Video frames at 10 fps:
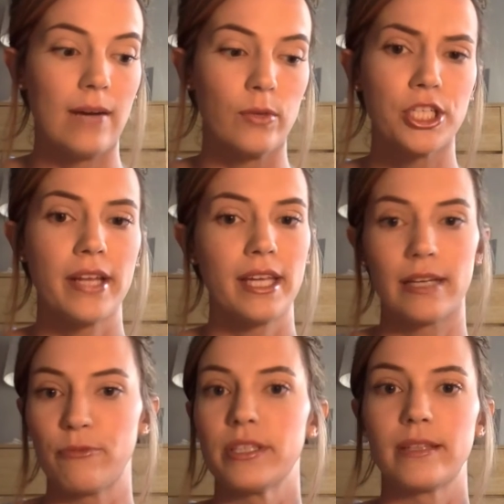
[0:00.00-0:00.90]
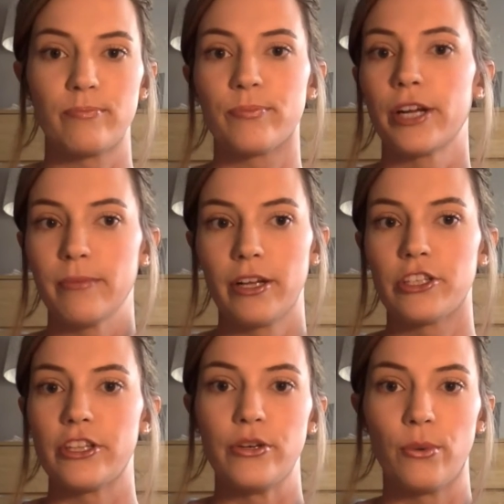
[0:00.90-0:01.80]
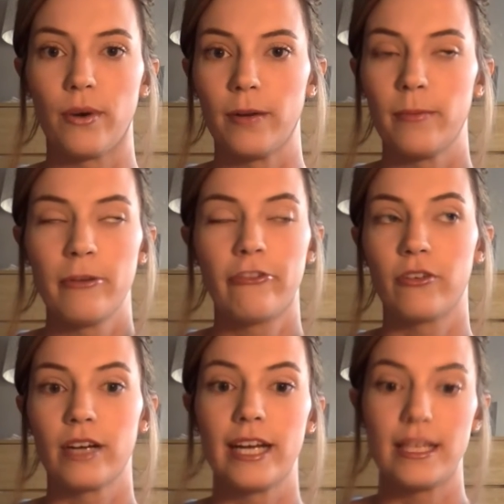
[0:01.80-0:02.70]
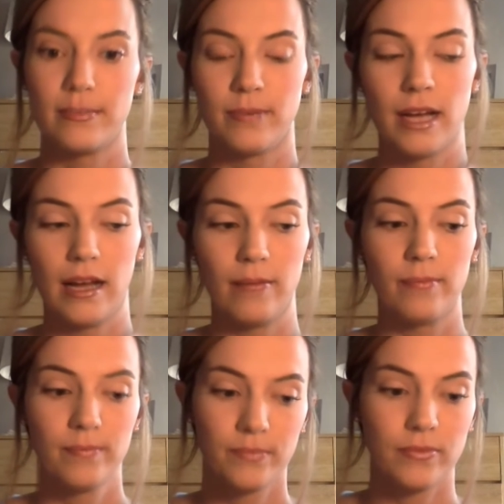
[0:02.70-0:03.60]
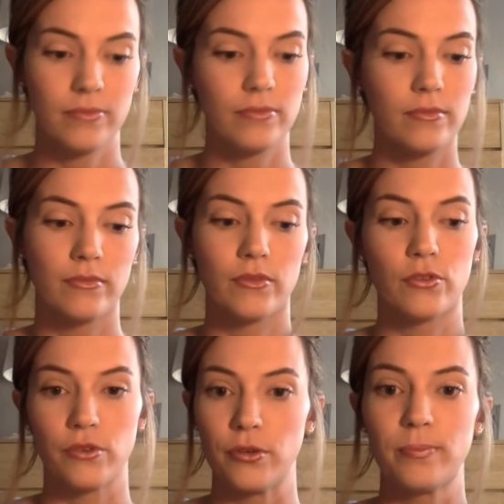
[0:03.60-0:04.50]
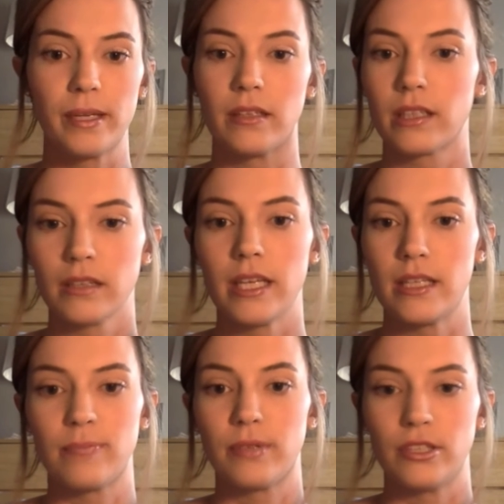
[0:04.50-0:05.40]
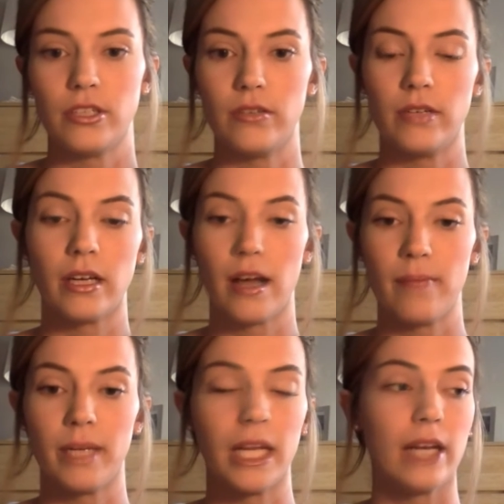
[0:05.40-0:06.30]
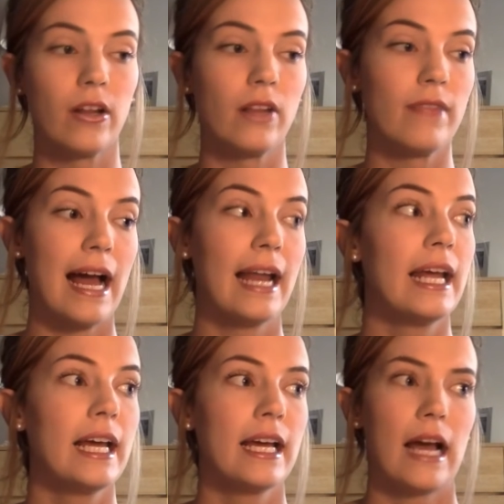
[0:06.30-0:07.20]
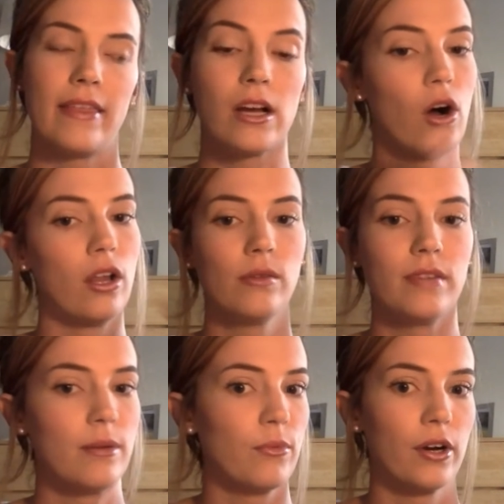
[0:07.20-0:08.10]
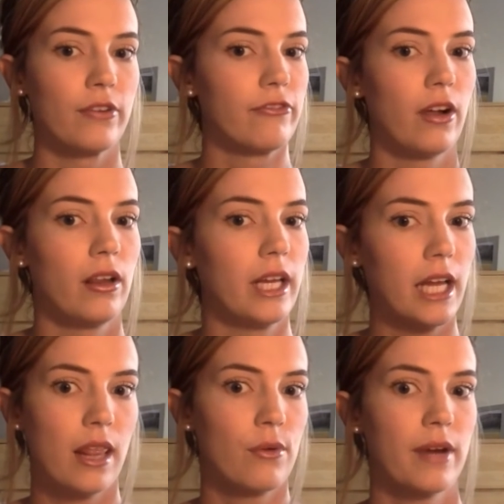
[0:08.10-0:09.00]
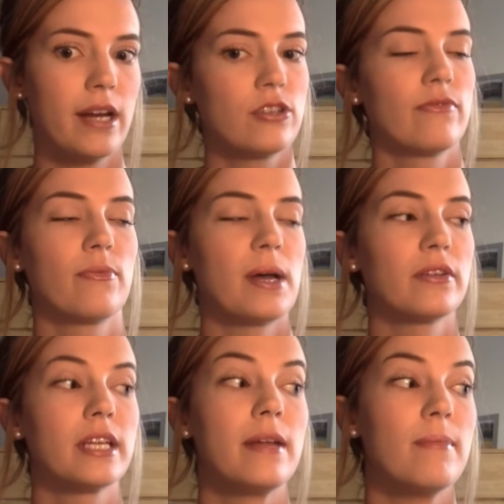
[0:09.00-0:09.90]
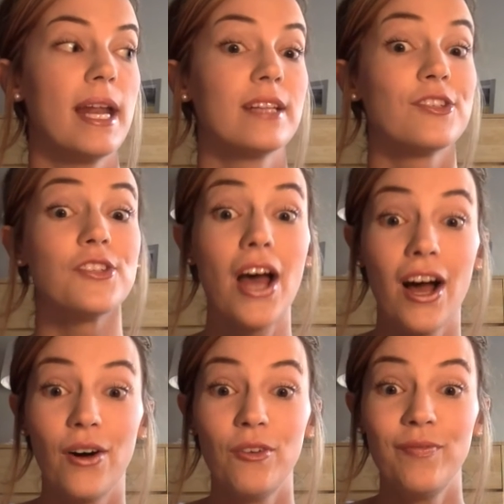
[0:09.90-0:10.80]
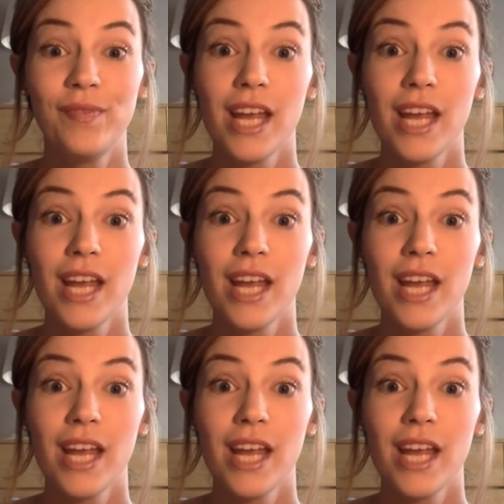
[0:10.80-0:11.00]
which I think was pretty much the norm for his group and his platoon and company and all of that. I think all of them were falling in the range of about 10 minutes. So